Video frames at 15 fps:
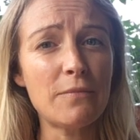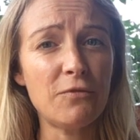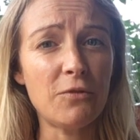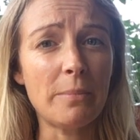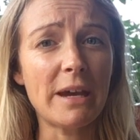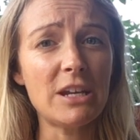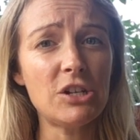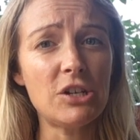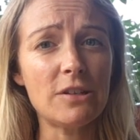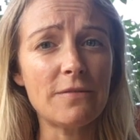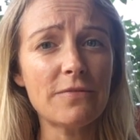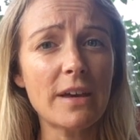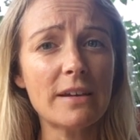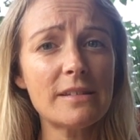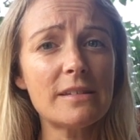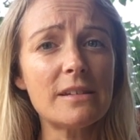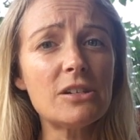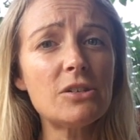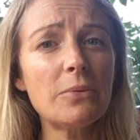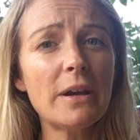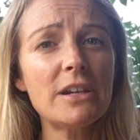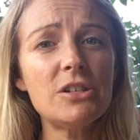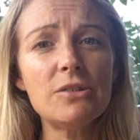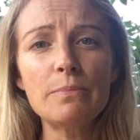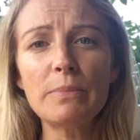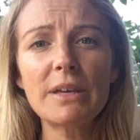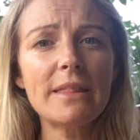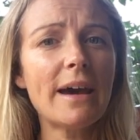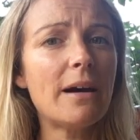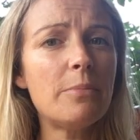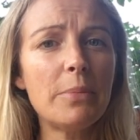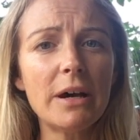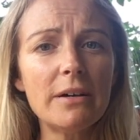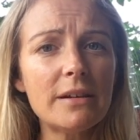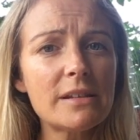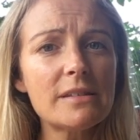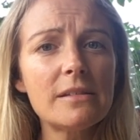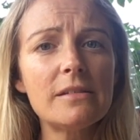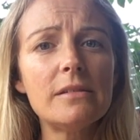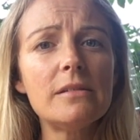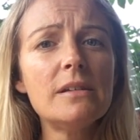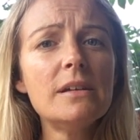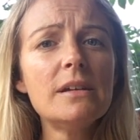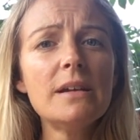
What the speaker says: information of that situation, be that a person,